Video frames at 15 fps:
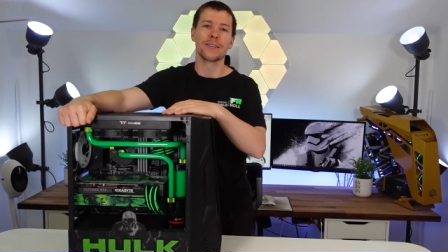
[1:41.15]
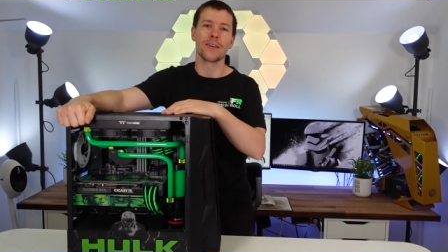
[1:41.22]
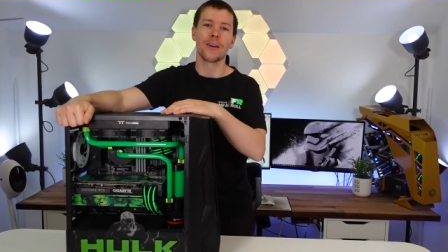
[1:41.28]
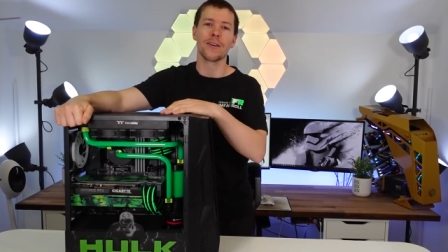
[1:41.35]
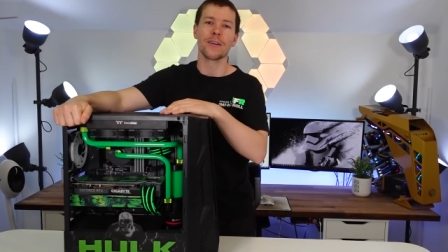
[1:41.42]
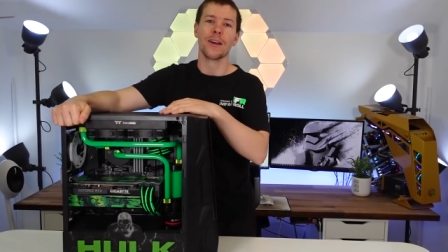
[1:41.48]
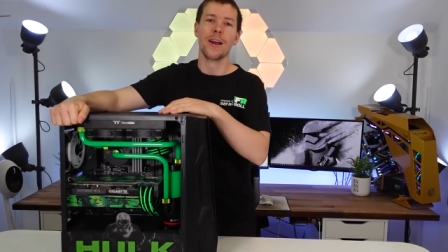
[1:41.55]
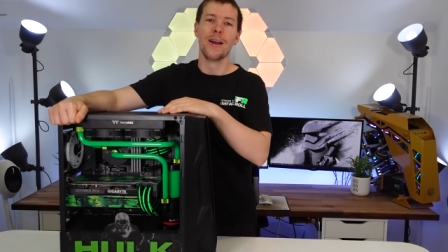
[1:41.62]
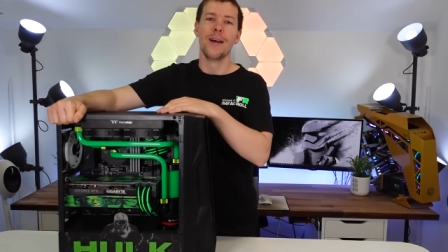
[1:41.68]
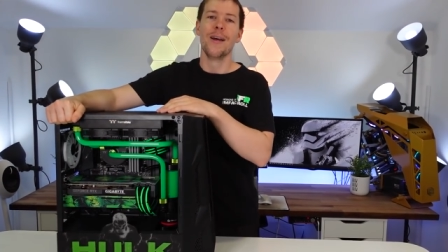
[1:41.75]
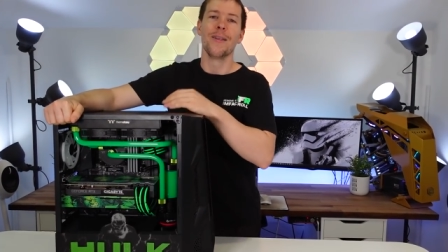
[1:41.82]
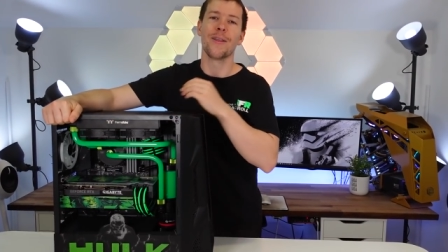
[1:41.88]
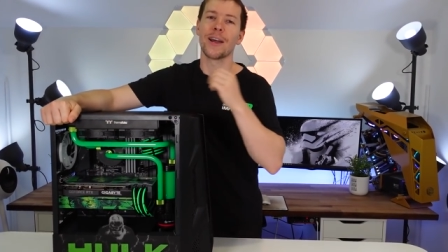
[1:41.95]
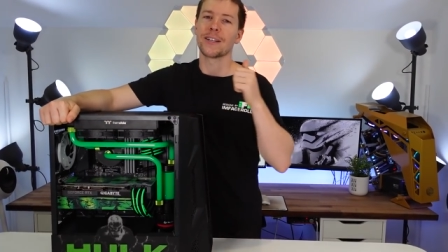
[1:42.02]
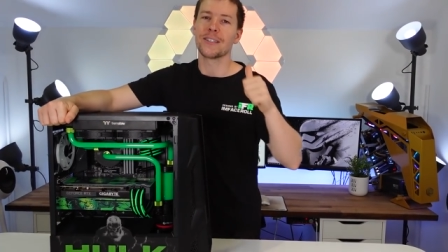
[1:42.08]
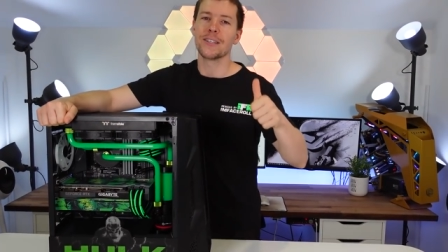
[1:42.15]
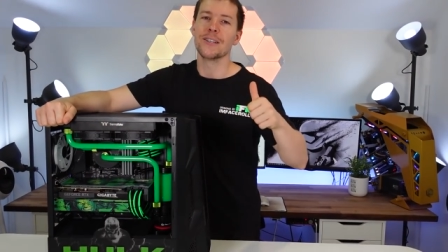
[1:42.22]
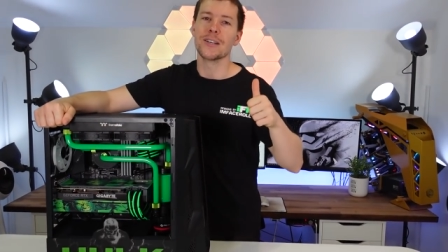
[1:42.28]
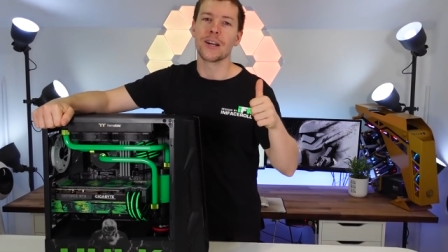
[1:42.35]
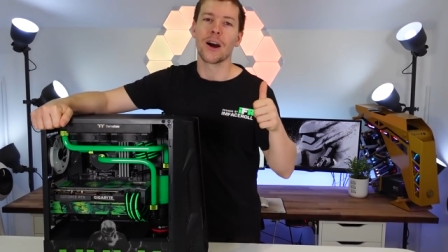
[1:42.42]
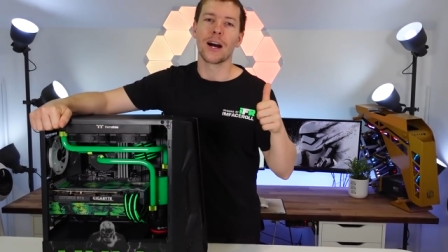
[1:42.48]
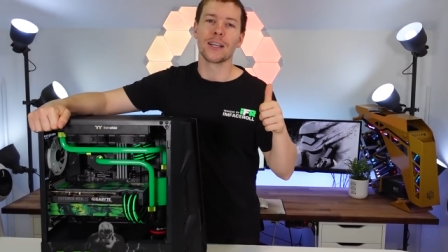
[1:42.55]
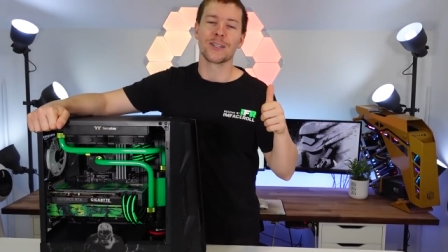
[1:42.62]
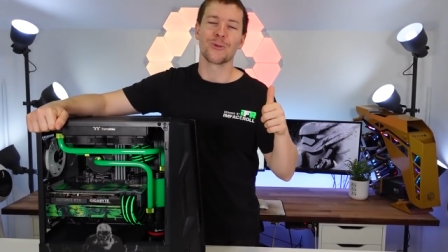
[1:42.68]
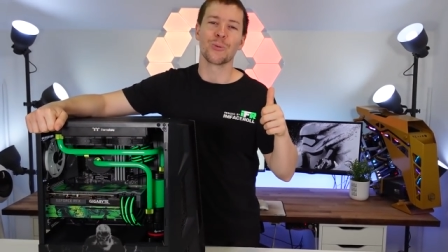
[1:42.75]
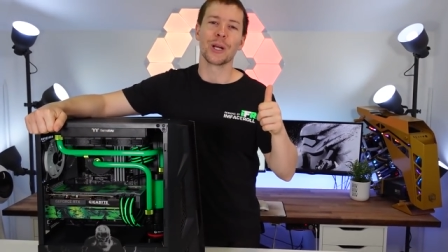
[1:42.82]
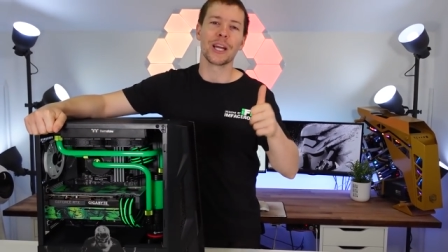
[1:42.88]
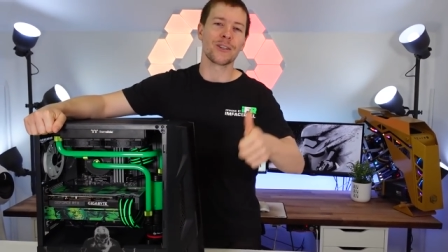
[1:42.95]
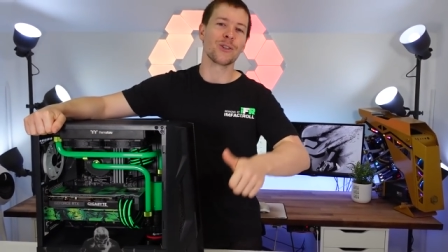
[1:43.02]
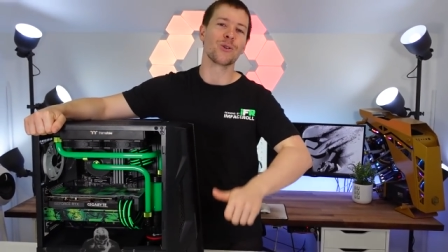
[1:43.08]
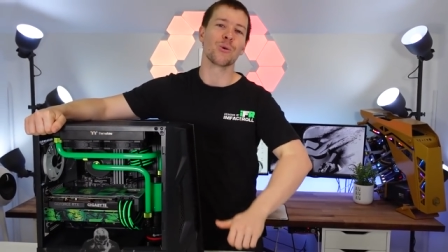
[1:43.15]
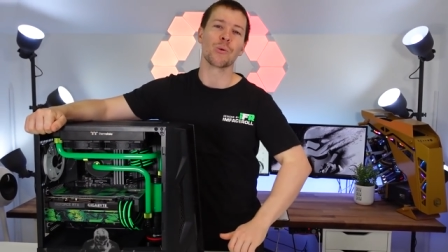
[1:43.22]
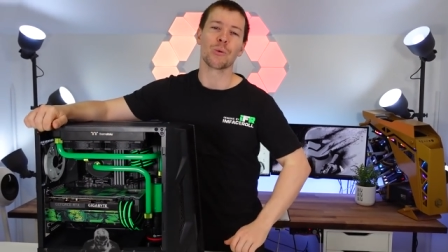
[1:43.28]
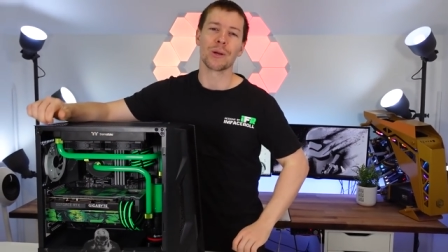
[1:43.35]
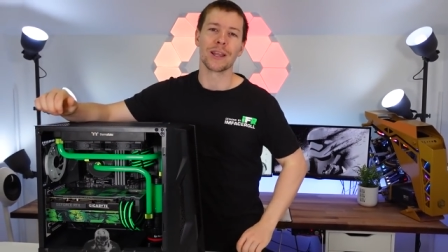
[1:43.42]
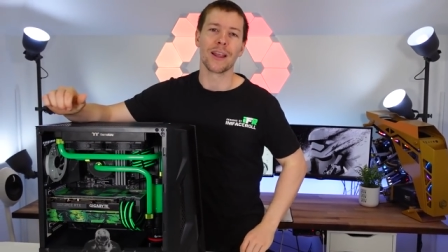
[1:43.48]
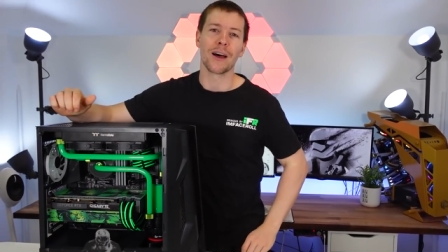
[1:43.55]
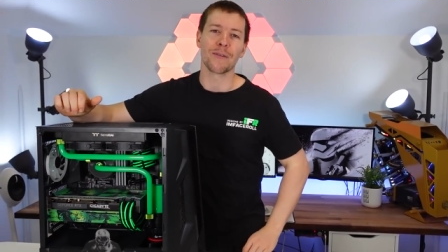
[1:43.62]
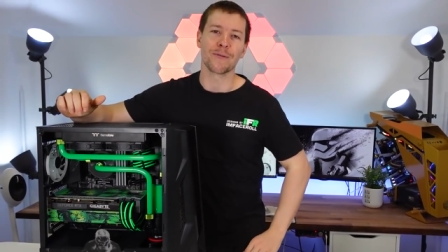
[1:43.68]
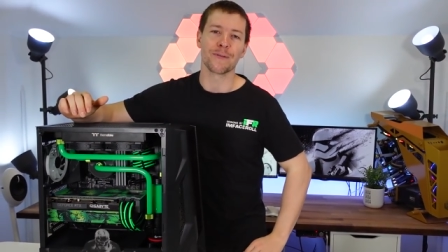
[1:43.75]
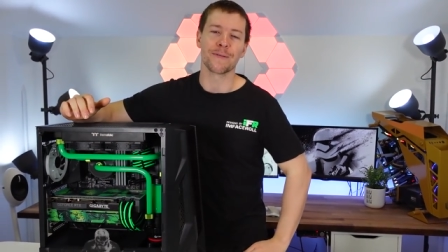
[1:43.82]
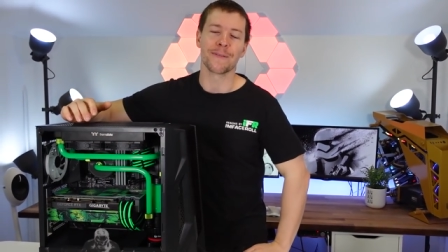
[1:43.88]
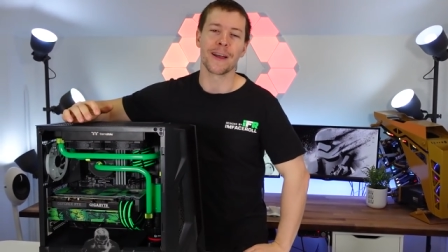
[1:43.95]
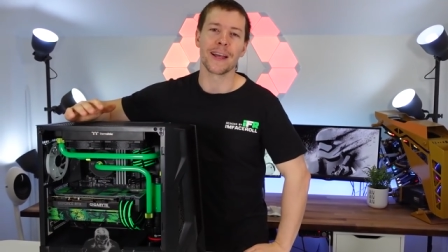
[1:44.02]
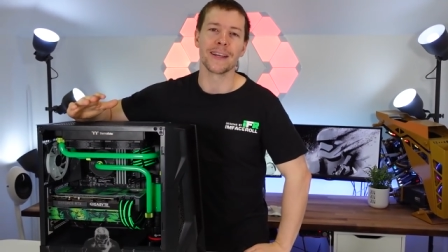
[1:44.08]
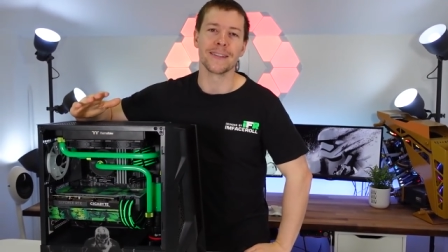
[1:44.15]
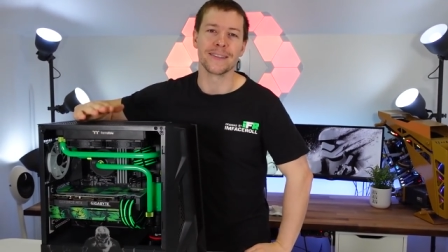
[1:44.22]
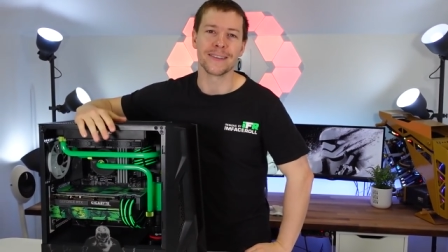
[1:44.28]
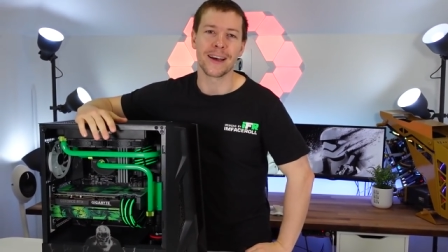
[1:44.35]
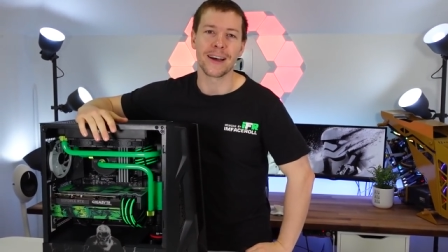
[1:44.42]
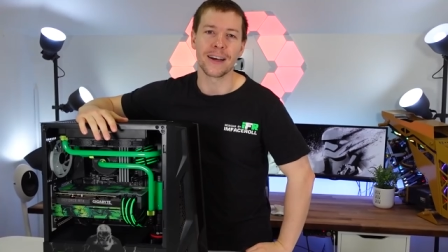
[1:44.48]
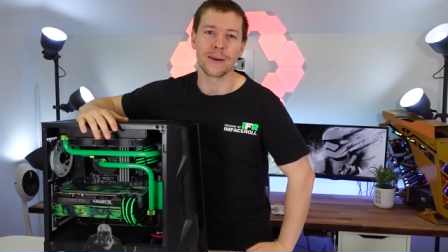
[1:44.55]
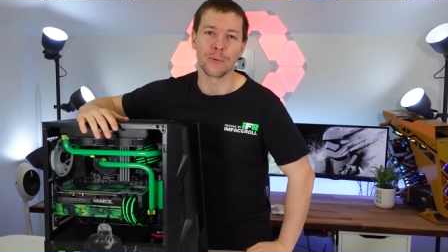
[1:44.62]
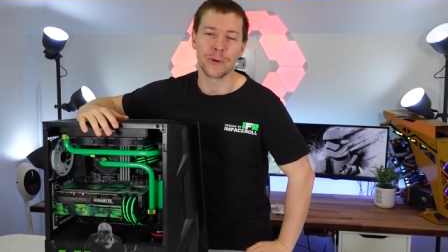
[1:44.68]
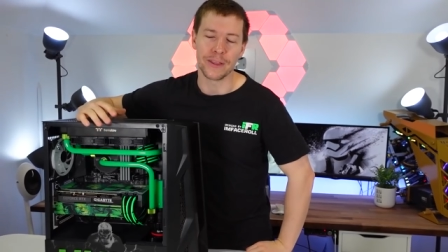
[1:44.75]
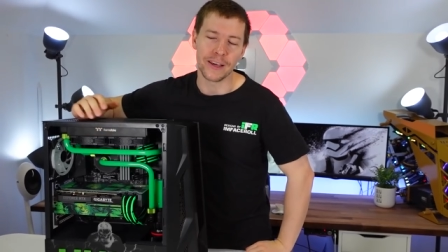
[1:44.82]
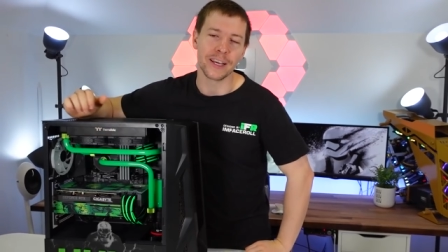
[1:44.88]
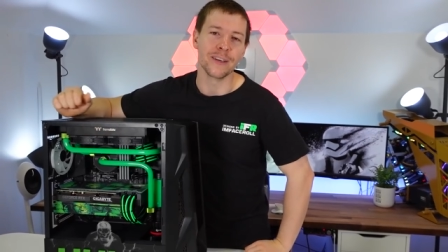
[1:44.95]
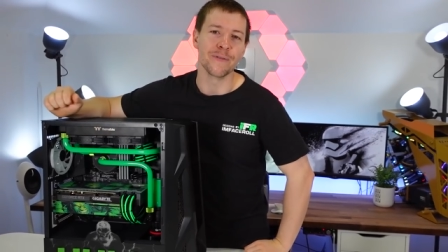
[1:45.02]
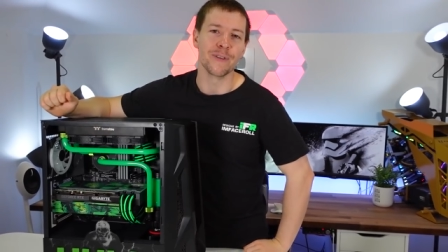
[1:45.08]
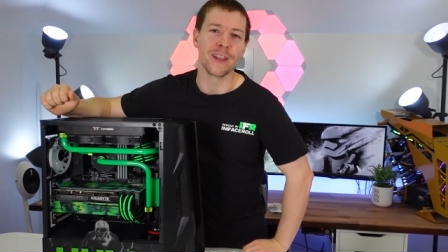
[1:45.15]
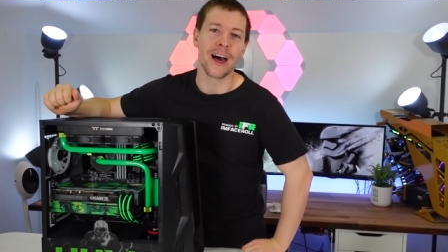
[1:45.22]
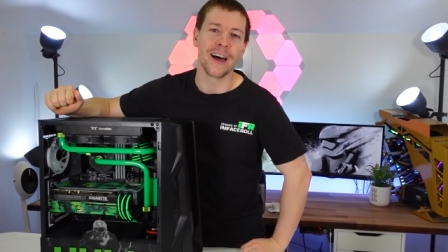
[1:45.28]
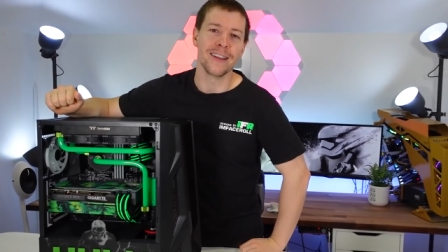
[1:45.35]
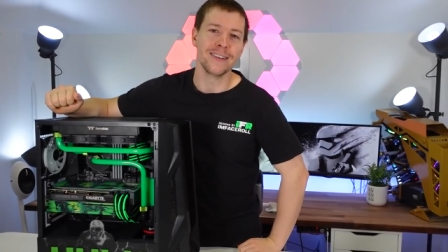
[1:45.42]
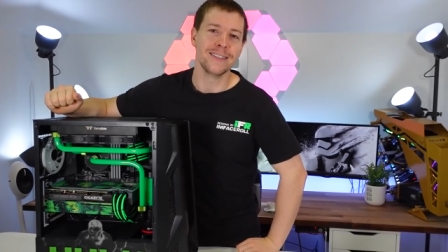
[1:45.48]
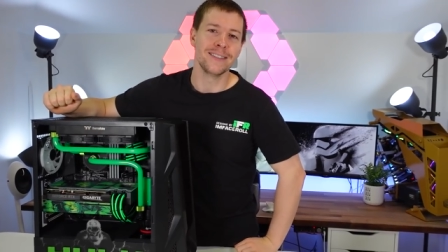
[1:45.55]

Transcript: So thanks to you guys, we get to do what we love and uh, we thank you for that.